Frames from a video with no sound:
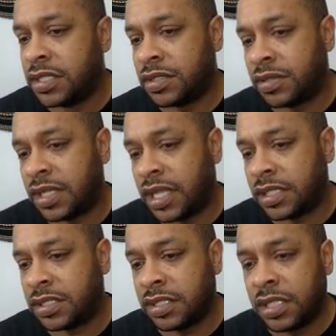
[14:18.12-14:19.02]
So
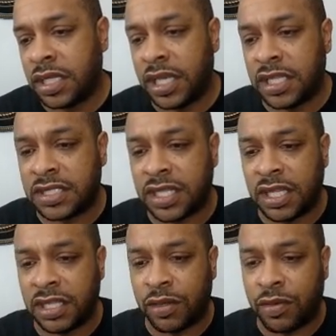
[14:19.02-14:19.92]
connect. And they
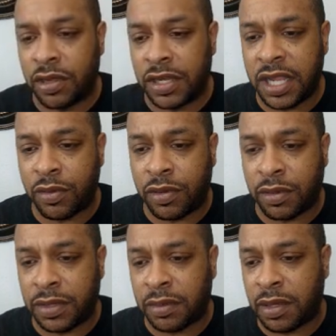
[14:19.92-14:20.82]
say, look, wrong
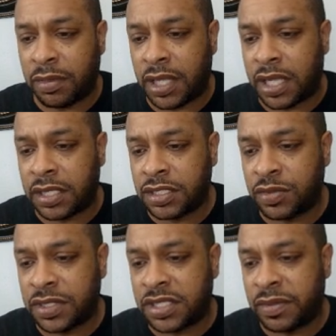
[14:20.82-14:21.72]
network, blah, blah, blah.
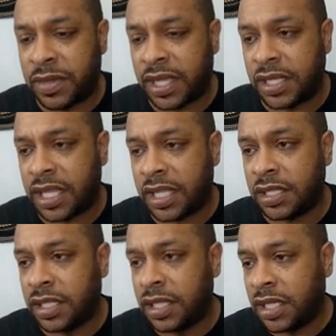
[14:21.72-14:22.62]
Switch to mainnet.
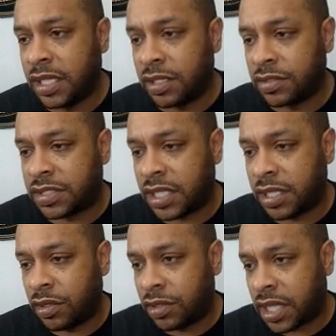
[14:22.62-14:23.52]
It'll
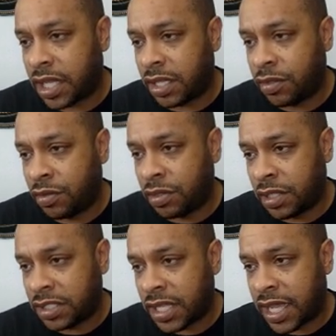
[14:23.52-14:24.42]
say, okay, we
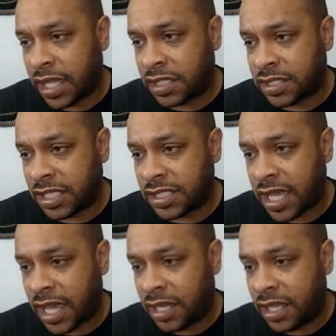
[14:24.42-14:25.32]
learned to add the site
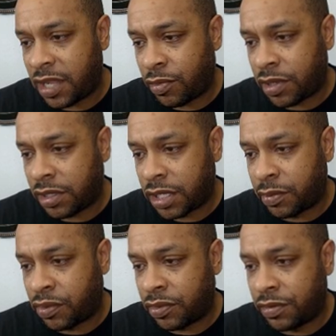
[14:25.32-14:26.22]
to add a network.
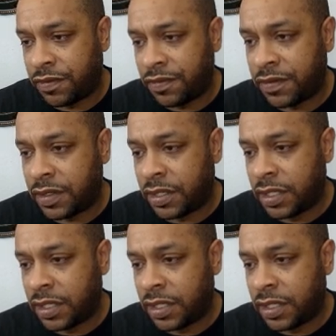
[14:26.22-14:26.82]
Approve.